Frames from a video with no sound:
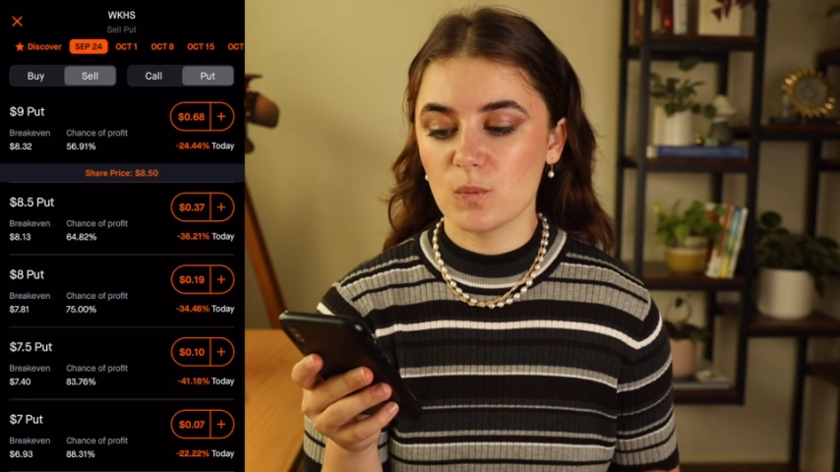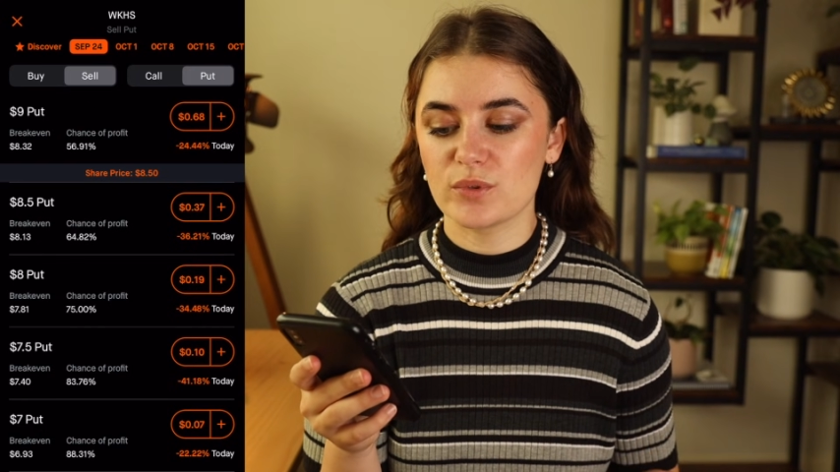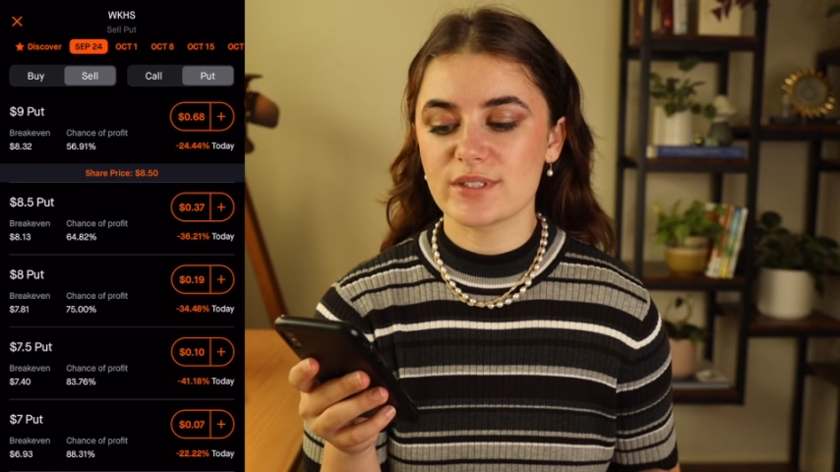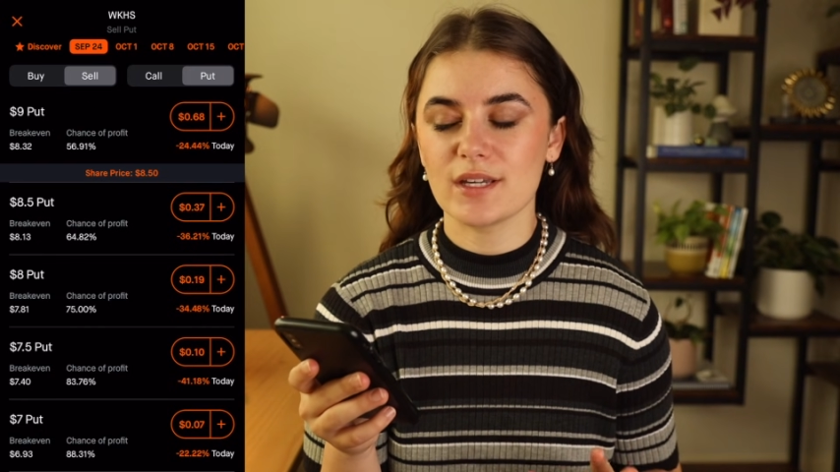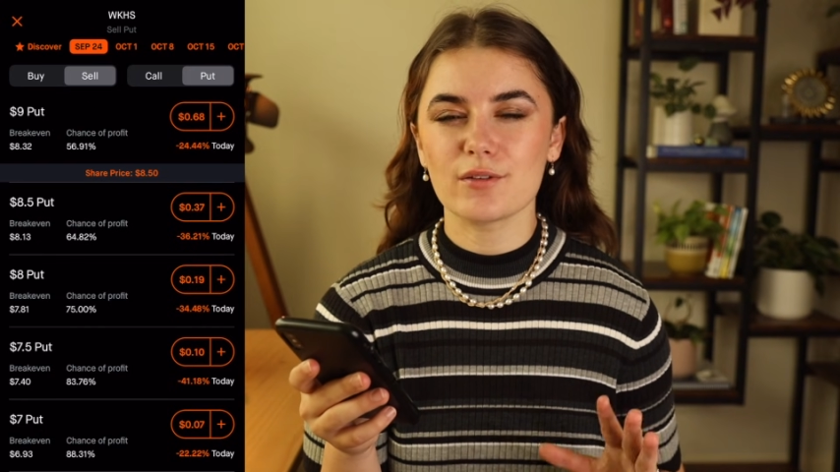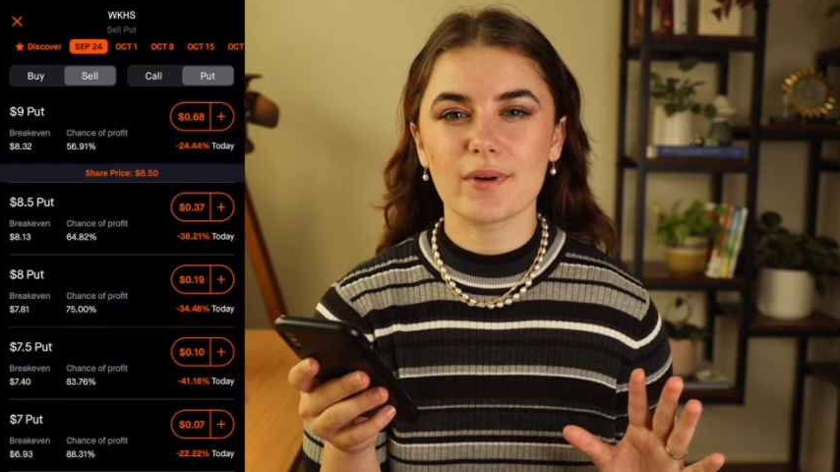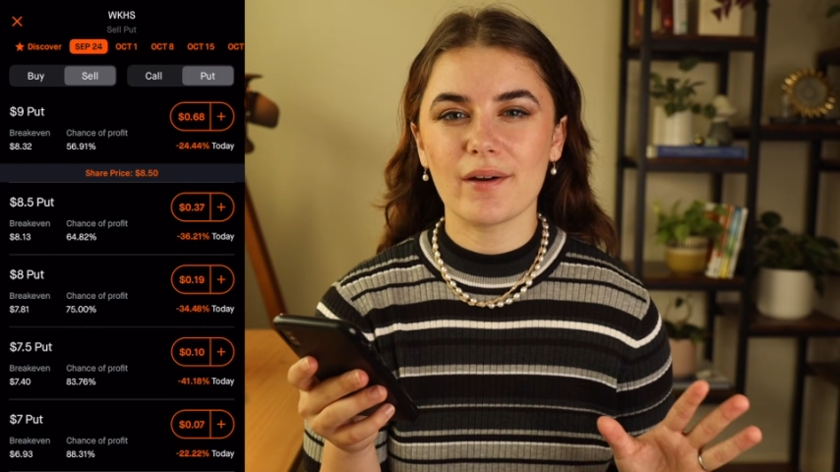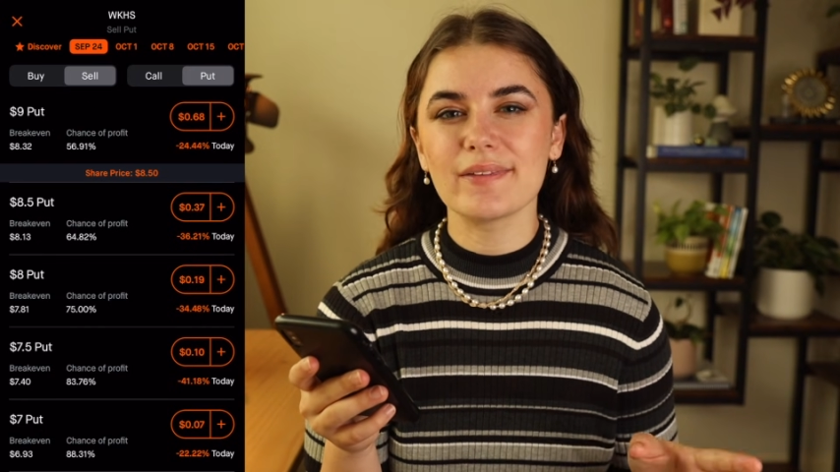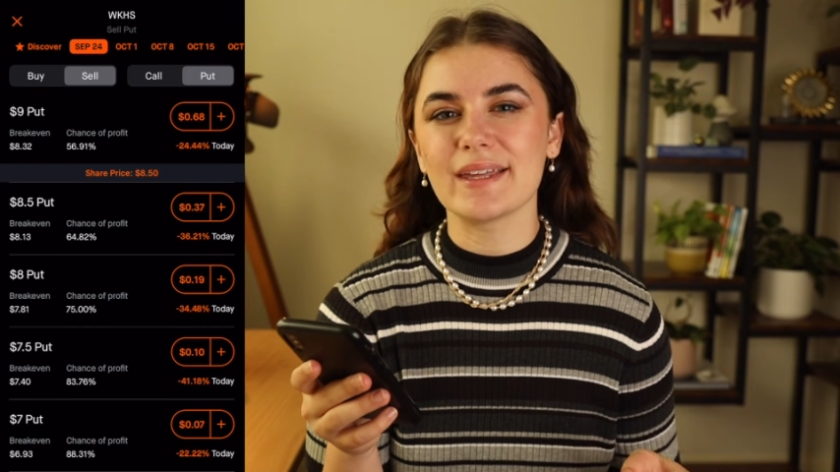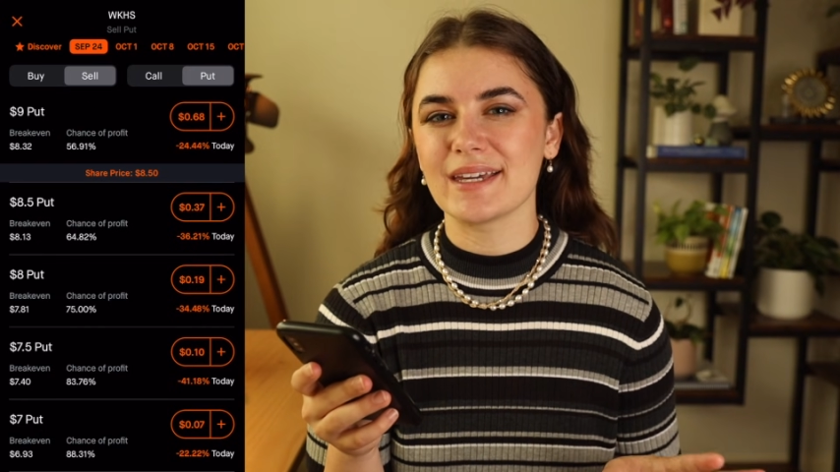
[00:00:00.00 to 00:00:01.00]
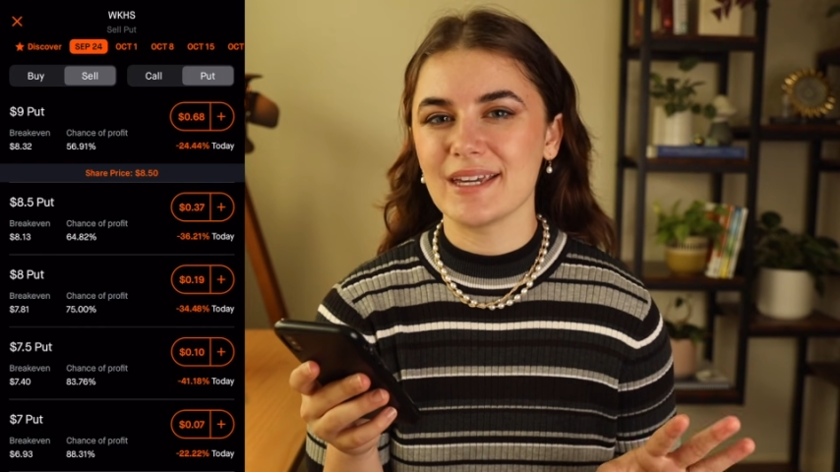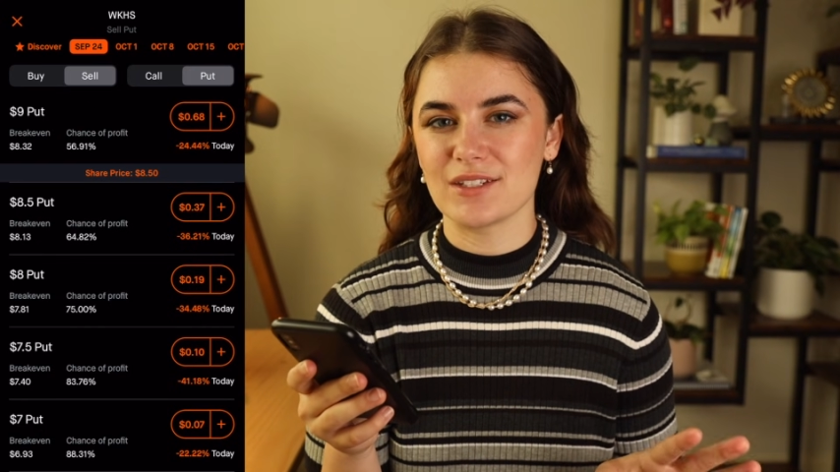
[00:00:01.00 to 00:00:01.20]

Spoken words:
will stay around that